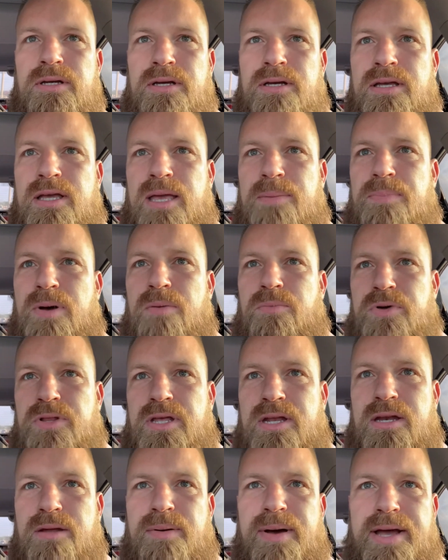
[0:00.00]
keep up with
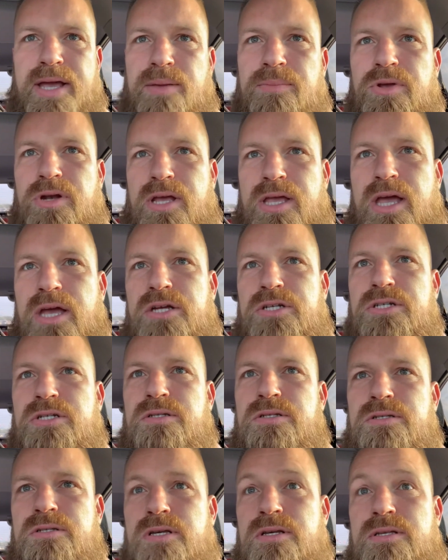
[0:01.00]
any of my
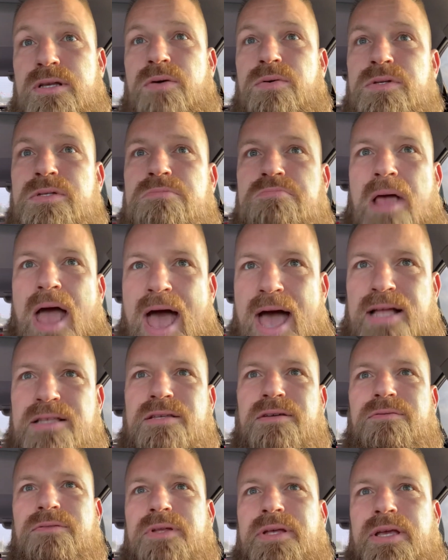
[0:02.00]
communications because I was
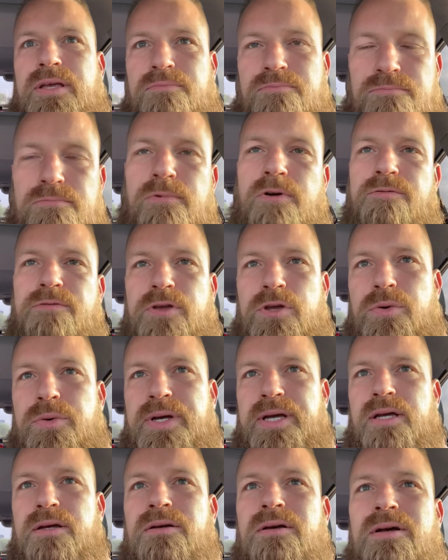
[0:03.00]
actively
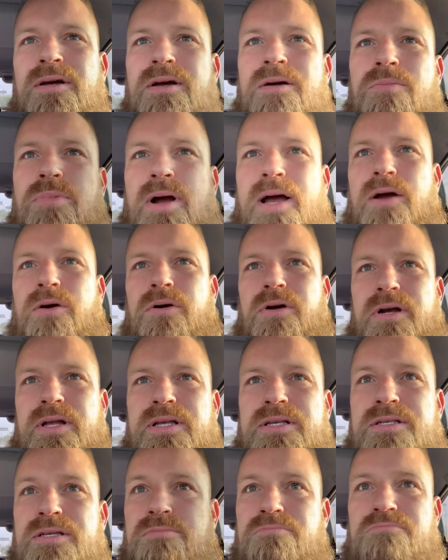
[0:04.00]
reviewing
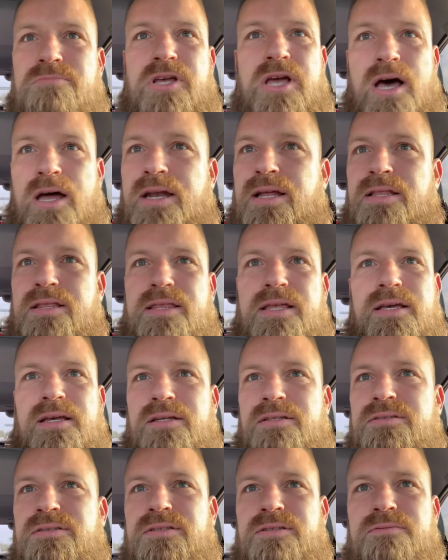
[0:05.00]
priorities and cutting
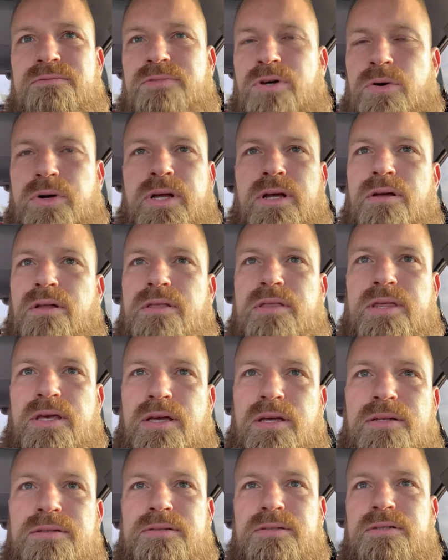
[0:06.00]
things and voting on
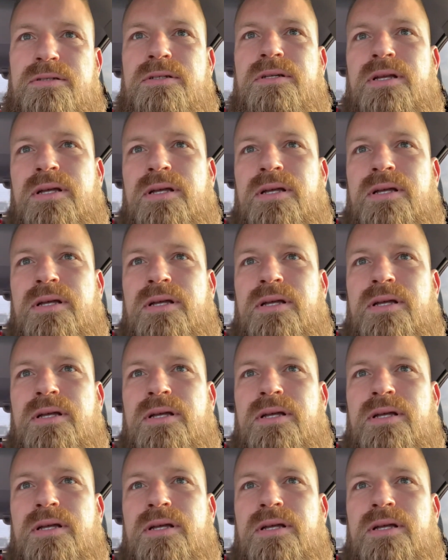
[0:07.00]
things. And